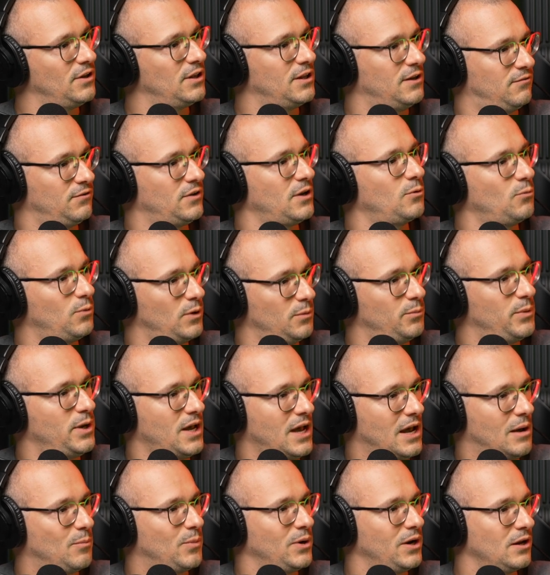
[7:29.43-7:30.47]
lifting will be
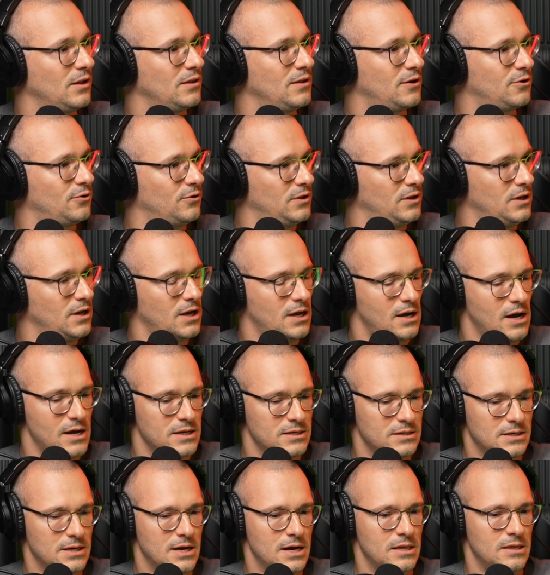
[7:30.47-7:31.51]
happening, like on the AI
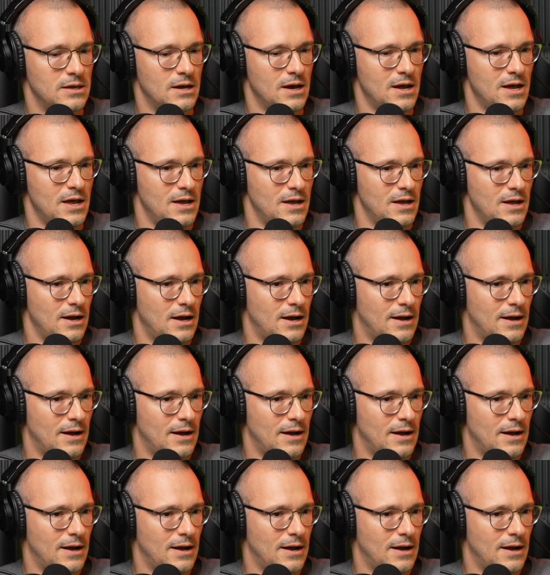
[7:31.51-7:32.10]
side. Yeah.